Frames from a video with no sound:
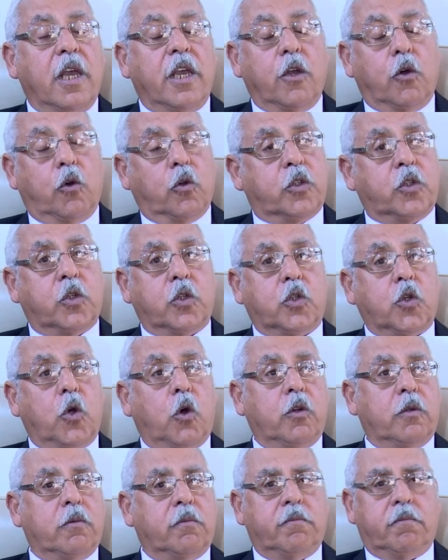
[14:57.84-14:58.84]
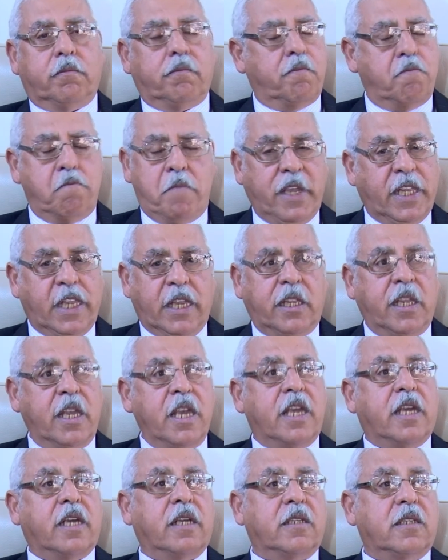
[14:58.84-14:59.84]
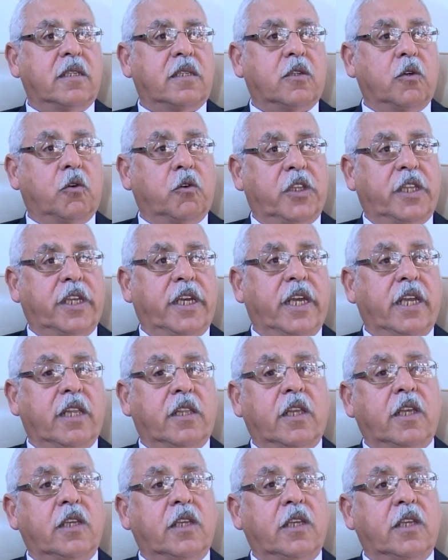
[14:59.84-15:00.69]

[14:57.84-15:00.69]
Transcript: He also saw many deacons ordained.